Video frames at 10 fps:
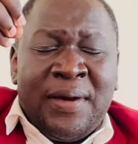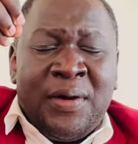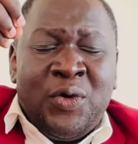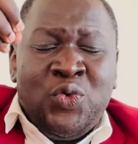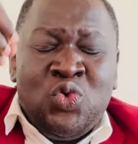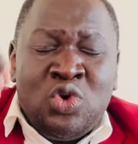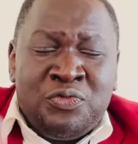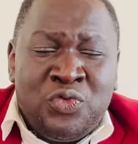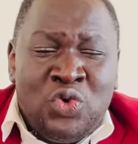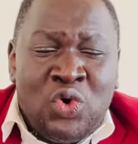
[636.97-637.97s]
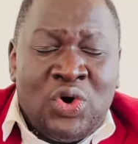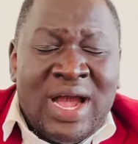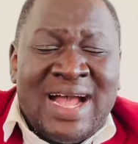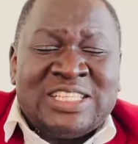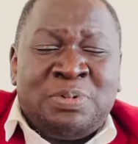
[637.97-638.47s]
rule of law
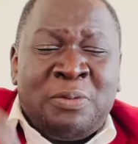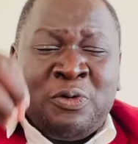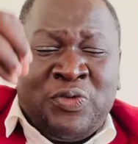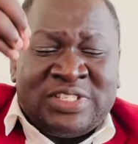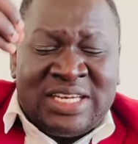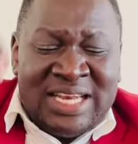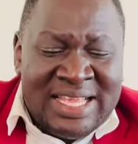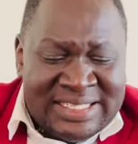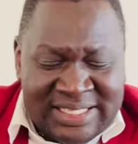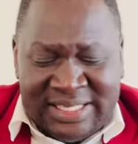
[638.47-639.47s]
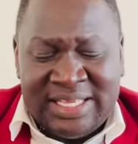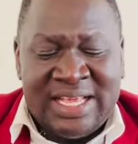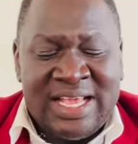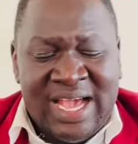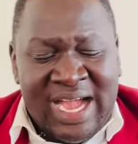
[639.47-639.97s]
as per Professor Dicey,
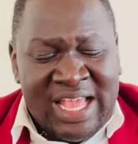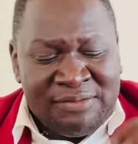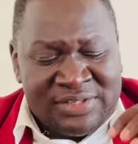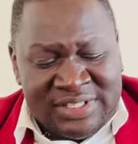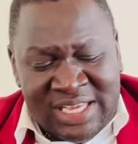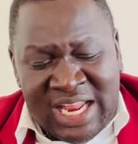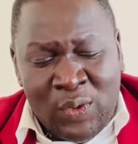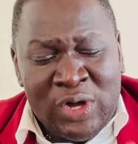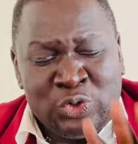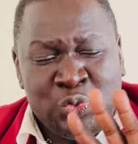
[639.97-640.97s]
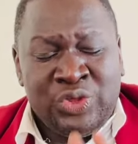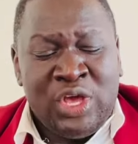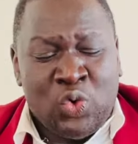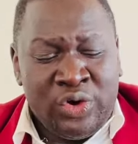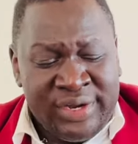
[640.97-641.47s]
I have said I want to
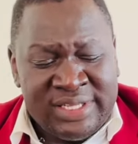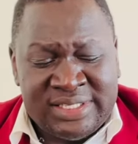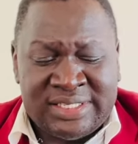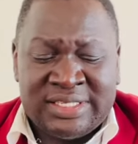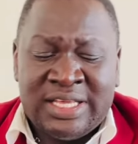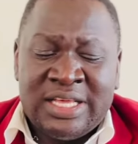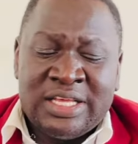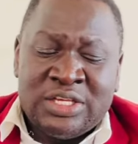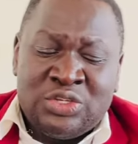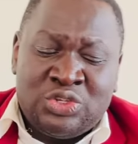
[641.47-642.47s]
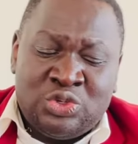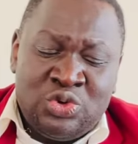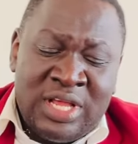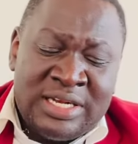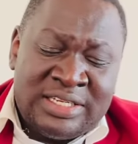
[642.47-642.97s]
echo this.
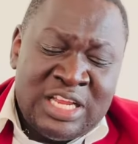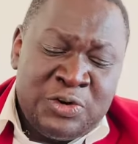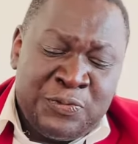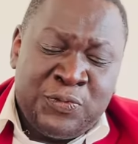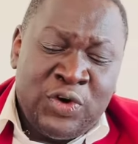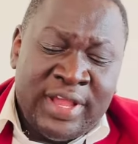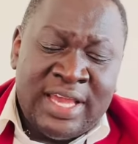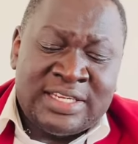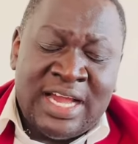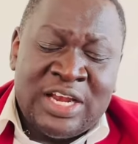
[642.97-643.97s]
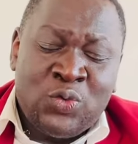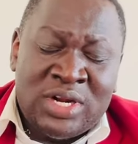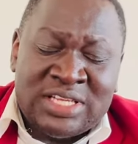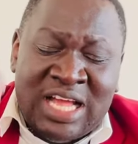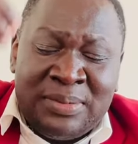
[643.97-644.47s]
Students tend to forget, and
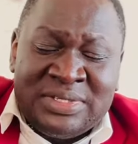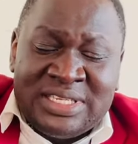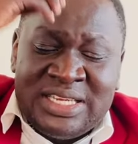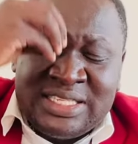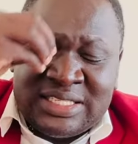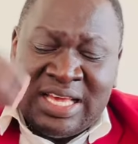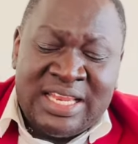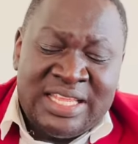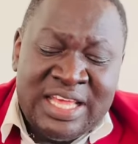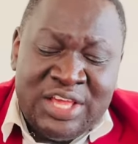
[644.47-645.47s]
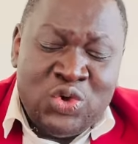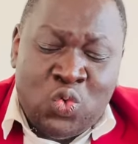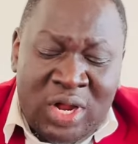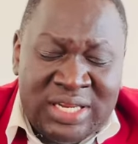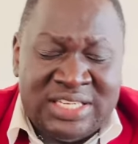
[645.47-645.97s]
what comes in his head,
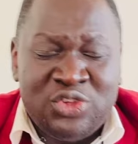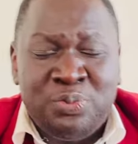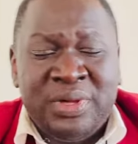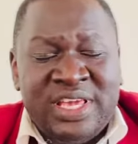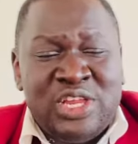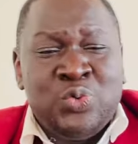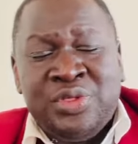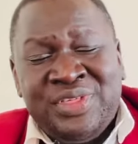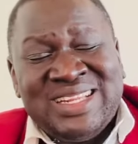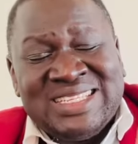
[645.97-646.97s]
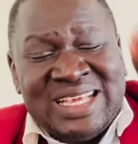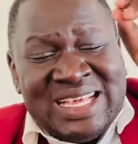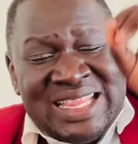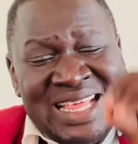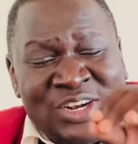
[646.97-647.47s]
equality, you begin with it.
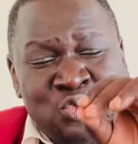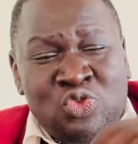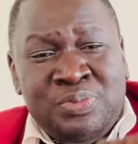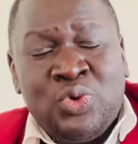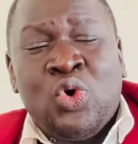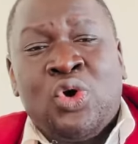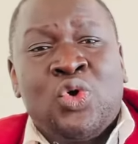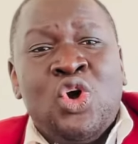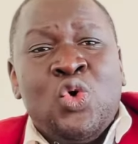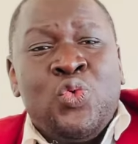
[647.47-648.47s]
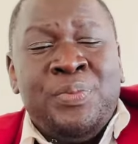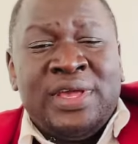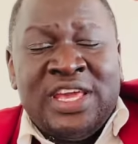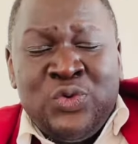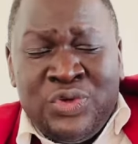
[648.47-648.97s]
That would be wrong. We
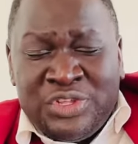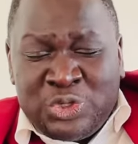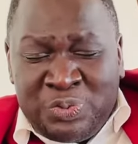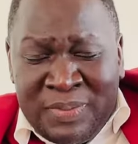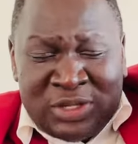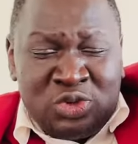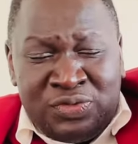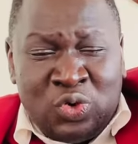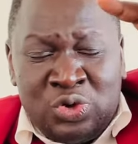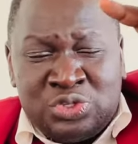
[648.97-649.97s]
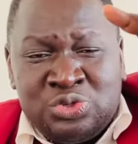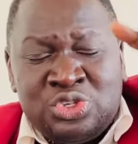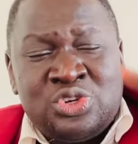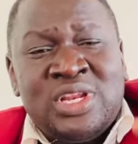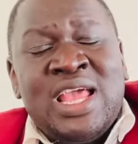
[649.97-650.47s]
begin with the supremacy of the
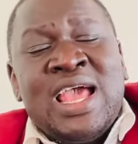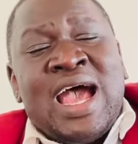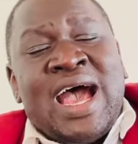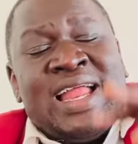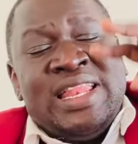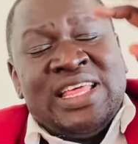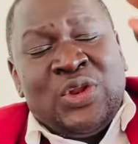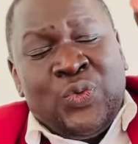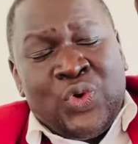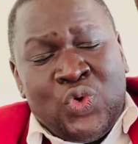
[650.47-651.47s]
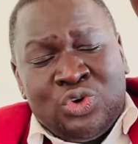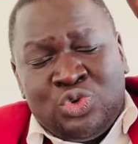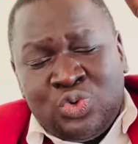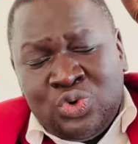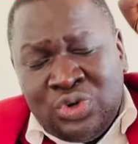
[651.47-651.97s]
Constitution, and then we go
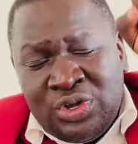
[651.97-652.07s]
to